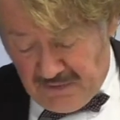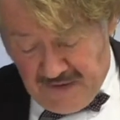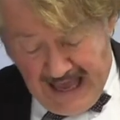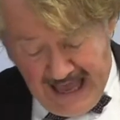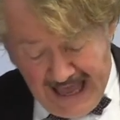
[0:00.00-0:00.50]

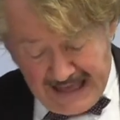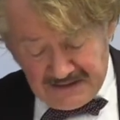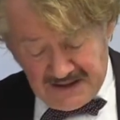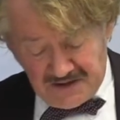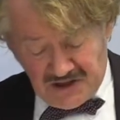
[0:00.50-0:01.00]
Can the
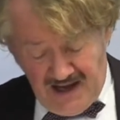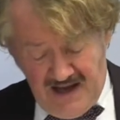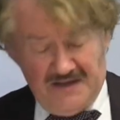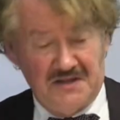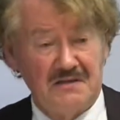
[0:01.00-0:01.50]
hand and
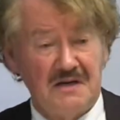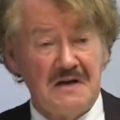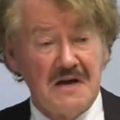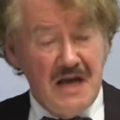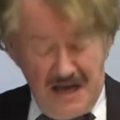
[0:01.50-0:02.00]
heart,
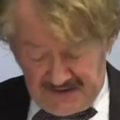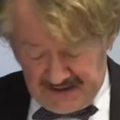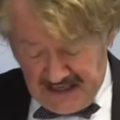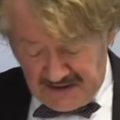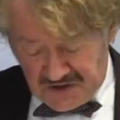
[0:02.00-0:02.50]
a
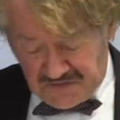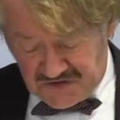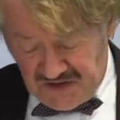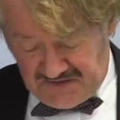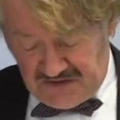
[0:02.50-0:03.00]
sense
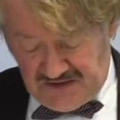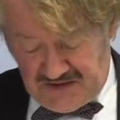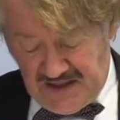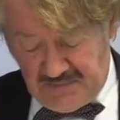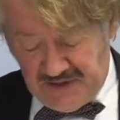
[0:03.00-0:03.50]
of
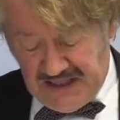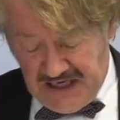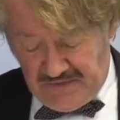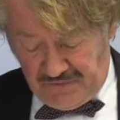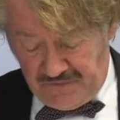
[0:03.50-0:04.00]
justice and
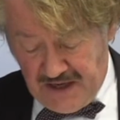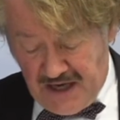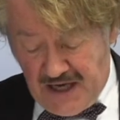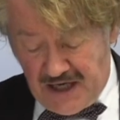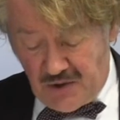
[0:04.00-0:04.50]
belief
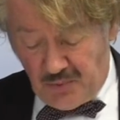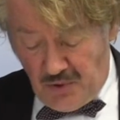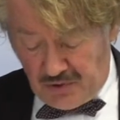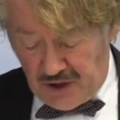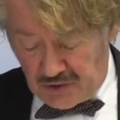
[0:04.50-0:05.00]
in a
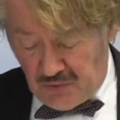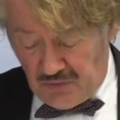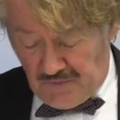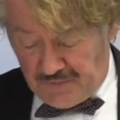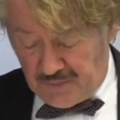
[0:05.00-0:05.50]
working
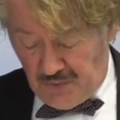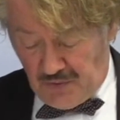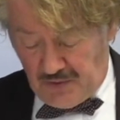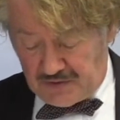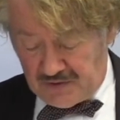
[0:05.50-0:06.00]
rule of the
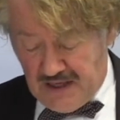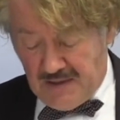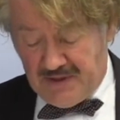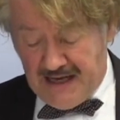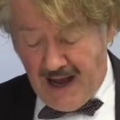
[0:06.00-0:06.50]
world,
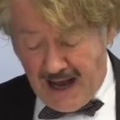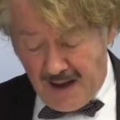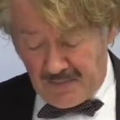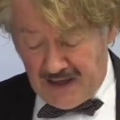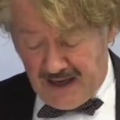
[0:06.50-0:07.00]
be
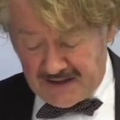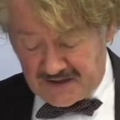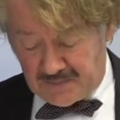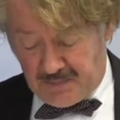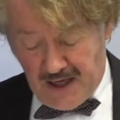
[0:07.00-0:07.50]

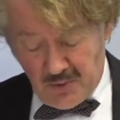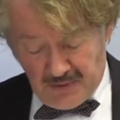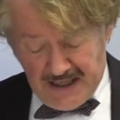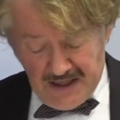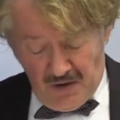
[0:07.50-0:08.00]
harmonized by
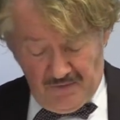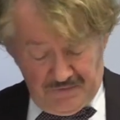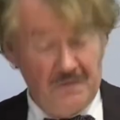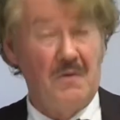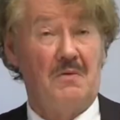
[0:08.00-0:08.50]
way
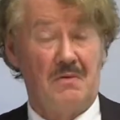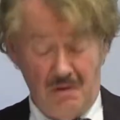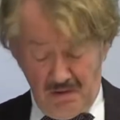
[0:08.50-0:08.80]
of